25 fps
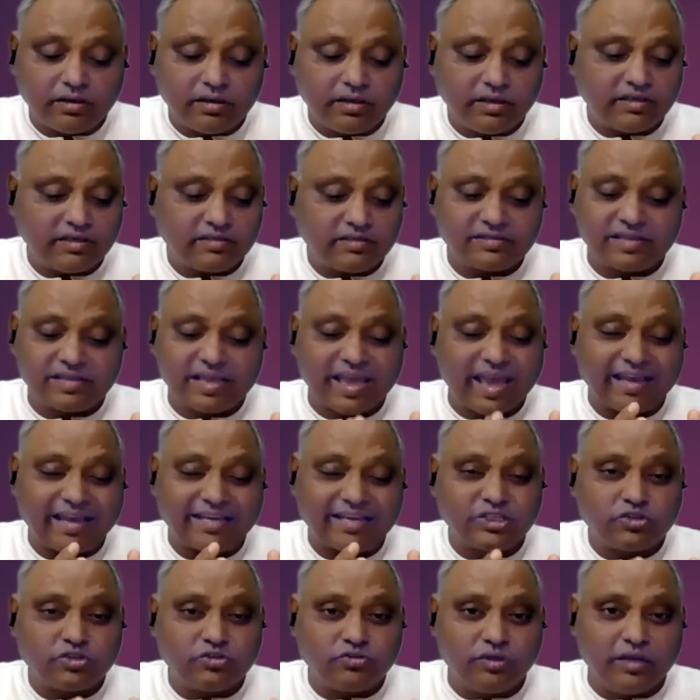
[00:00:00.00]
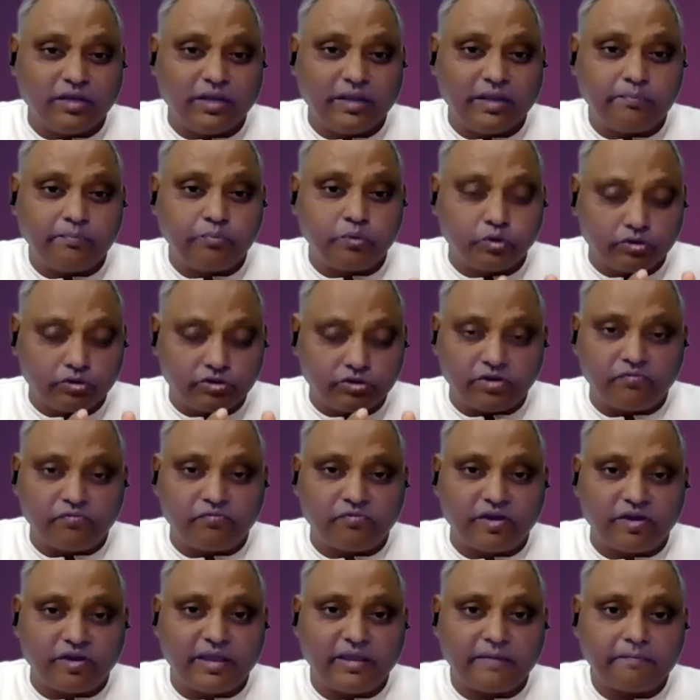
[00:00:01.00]
is actually
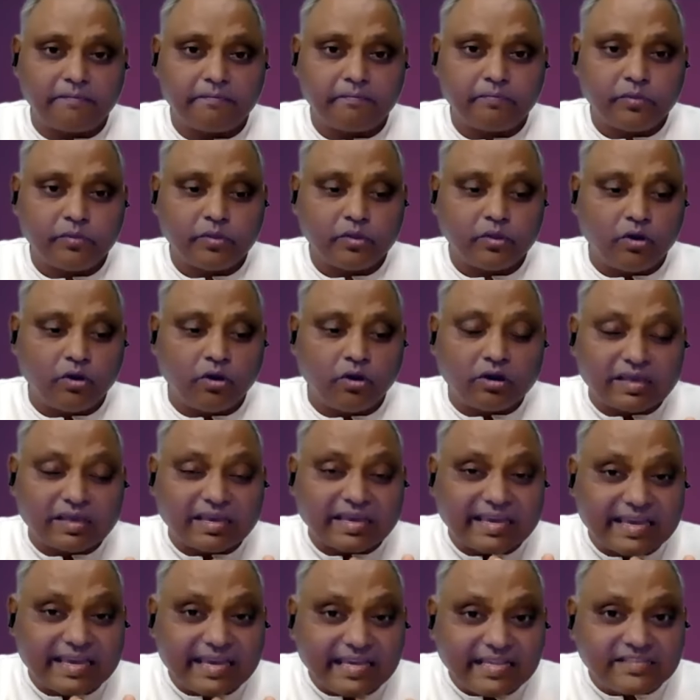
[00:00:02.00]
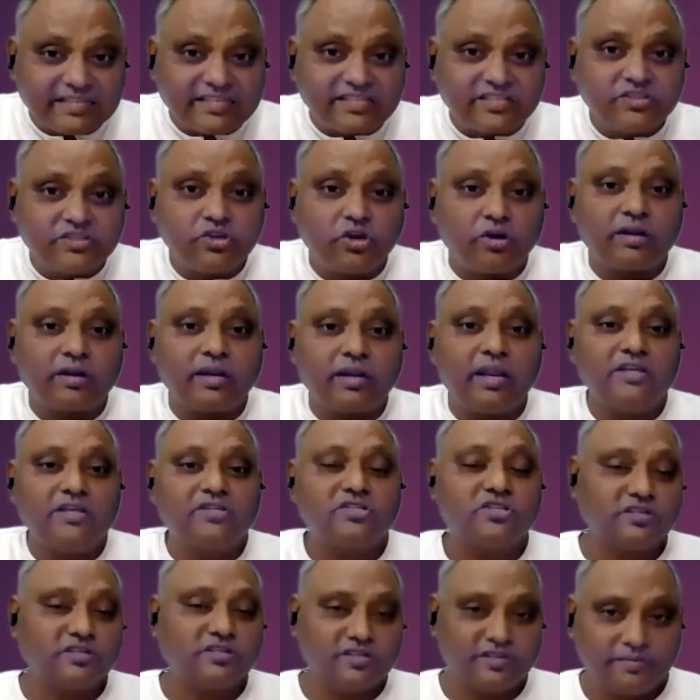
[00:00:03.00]
putrefy or kills your
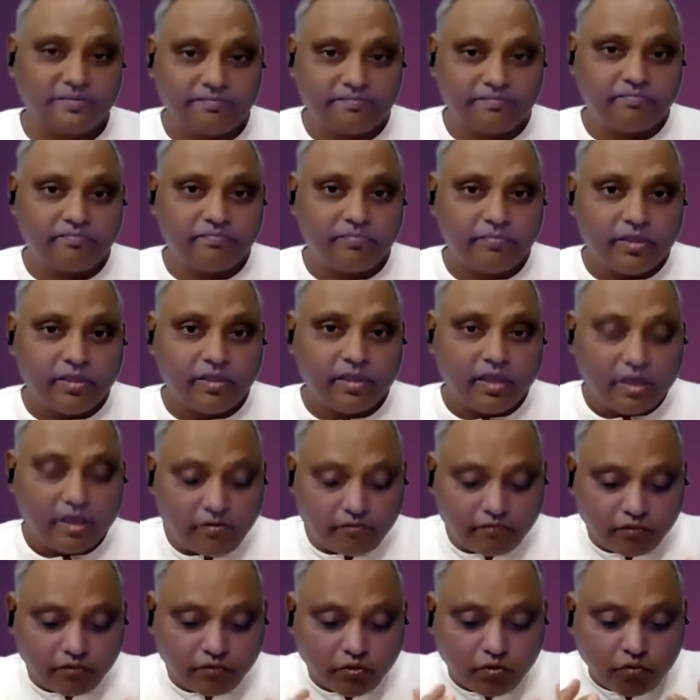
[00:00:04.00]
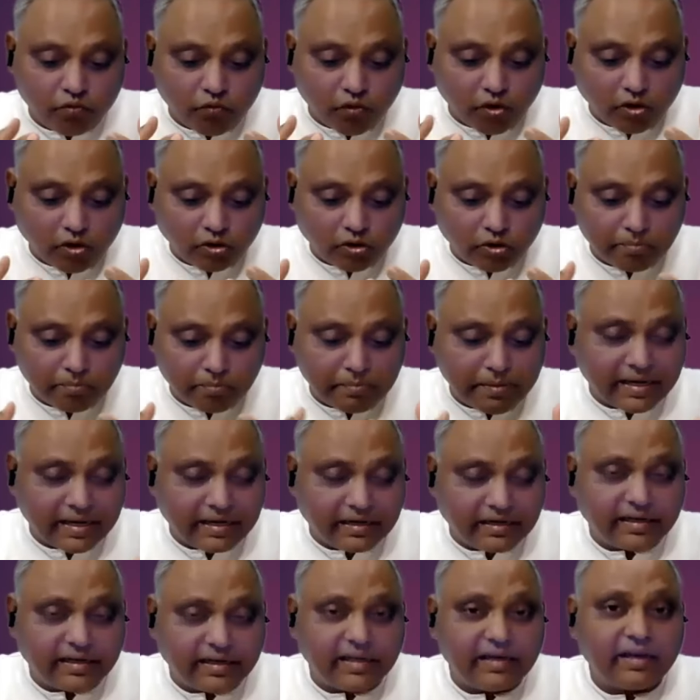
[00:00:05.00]
relationship. If you want to
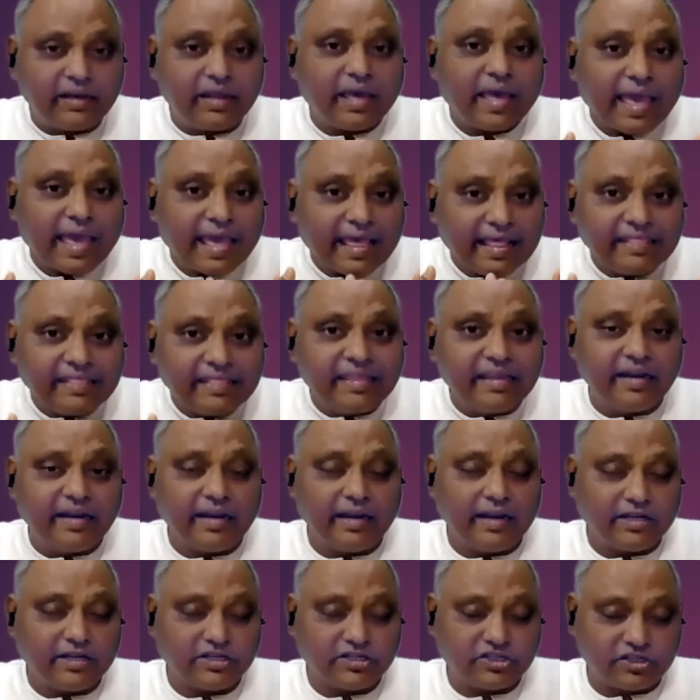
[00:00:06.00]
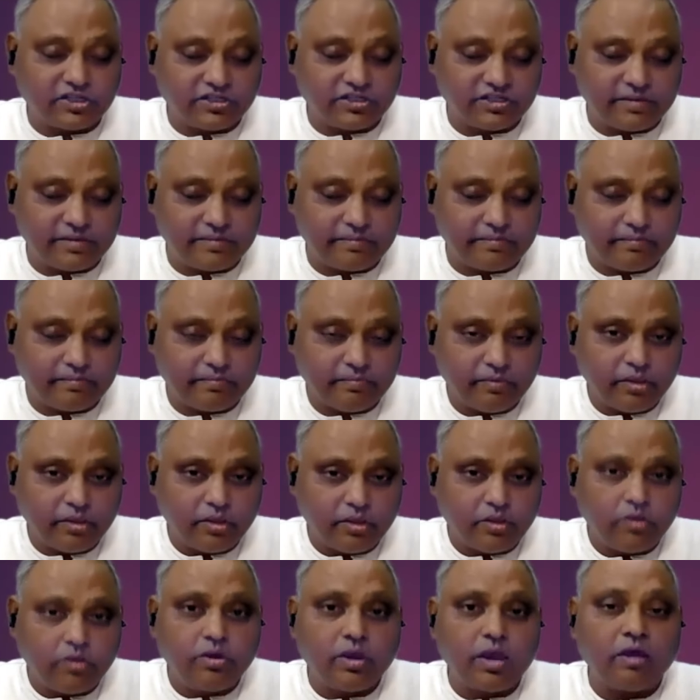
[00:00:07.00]
maintain a healthy relationship,
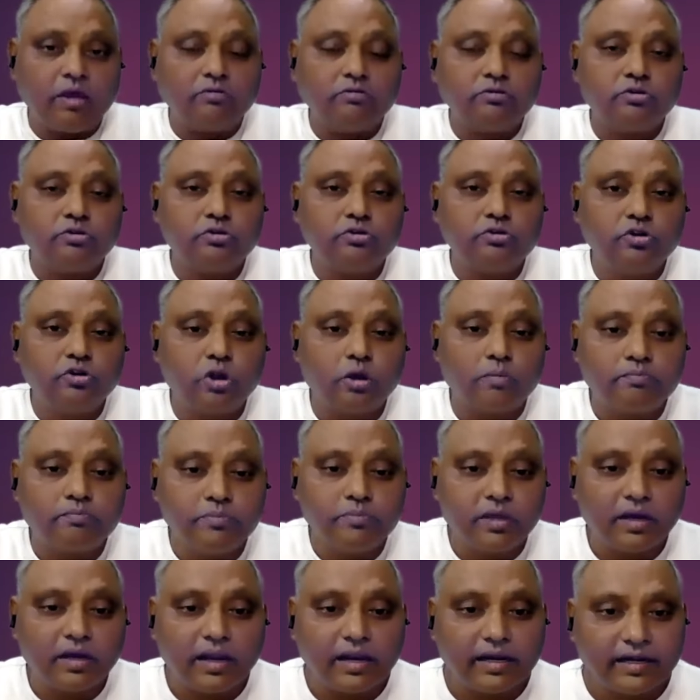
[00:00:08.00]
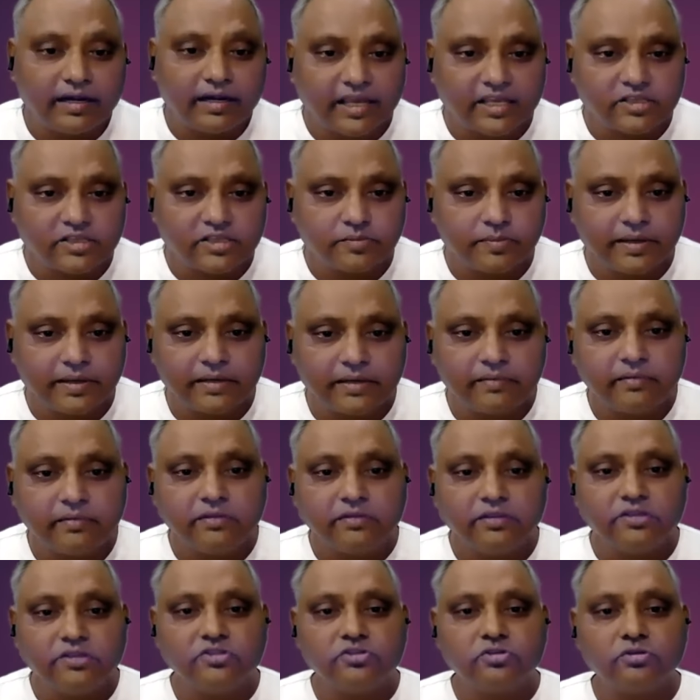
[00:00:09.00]
you have to drop the attachment.
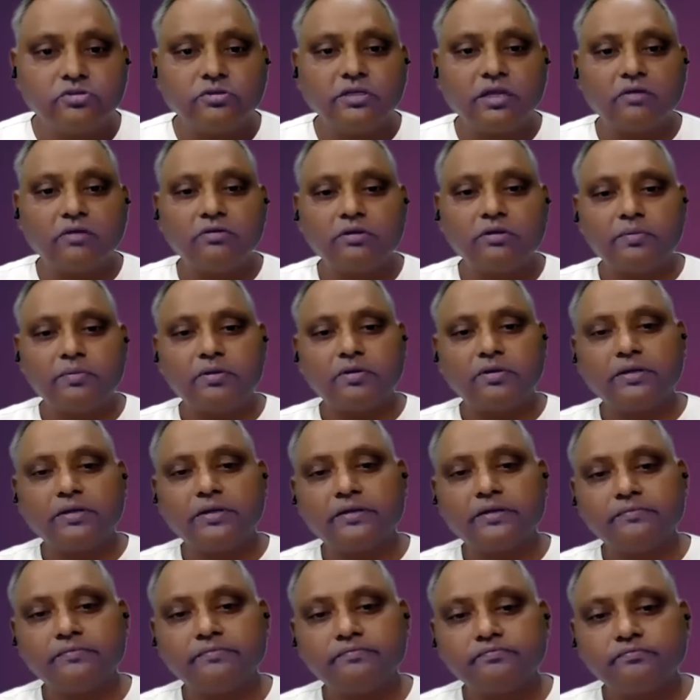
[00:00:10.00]
There's no doubt about it.